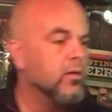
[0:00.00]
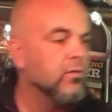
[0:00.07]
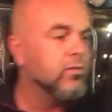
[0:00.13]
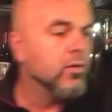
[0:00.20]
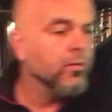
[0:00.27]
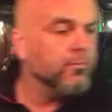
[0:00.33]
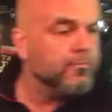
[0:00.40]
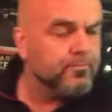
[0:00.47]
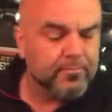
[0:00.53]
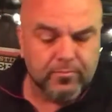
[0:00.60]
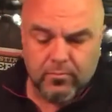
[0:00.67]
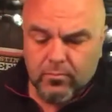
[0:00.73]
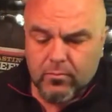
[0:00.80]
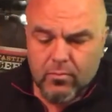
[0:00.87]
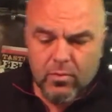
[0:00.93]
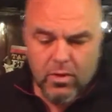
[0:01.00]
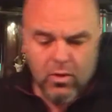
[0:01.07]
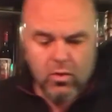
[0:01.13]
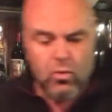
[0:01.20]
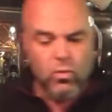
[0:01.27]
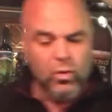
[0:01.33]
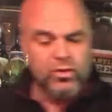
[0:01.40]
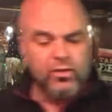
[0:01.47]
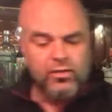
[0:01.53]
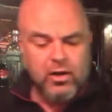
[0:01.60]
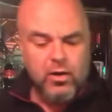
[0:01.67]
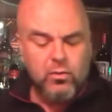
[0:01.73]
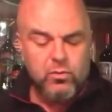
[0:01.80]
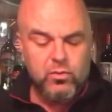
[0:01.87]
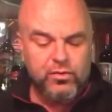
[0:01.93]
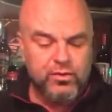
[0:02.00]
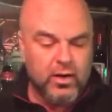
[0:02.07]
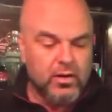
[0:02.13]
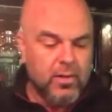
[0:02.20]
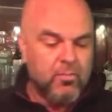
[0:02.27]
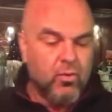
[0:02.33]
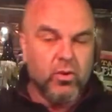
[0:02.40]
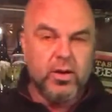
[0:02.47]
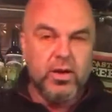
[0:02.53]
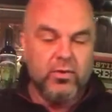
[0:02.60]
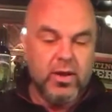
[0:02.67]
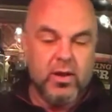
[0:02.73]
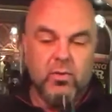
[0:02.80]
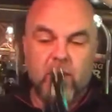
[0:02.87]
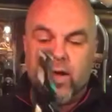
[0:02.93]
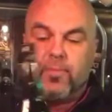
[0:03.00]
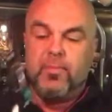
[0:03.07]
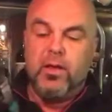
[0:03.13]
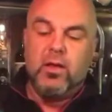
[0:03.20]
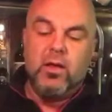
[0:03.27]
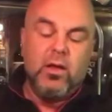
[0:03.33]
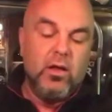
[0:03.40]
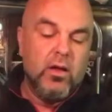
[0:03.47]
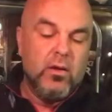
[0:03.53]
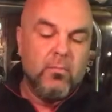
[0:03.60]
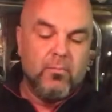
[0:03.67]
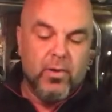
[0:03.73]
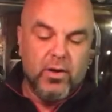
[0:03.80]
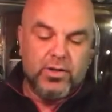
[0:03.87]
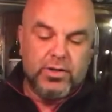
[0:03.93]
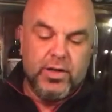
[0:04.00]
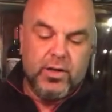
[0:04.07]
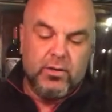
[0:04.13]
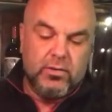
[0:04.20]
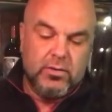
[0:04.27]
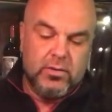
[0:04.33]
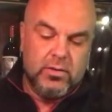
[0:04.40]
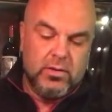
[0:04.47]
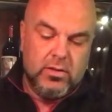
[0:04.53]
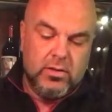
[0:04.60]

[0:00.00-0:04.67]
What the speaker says: So we'll start our pour here anyway. Berkshire.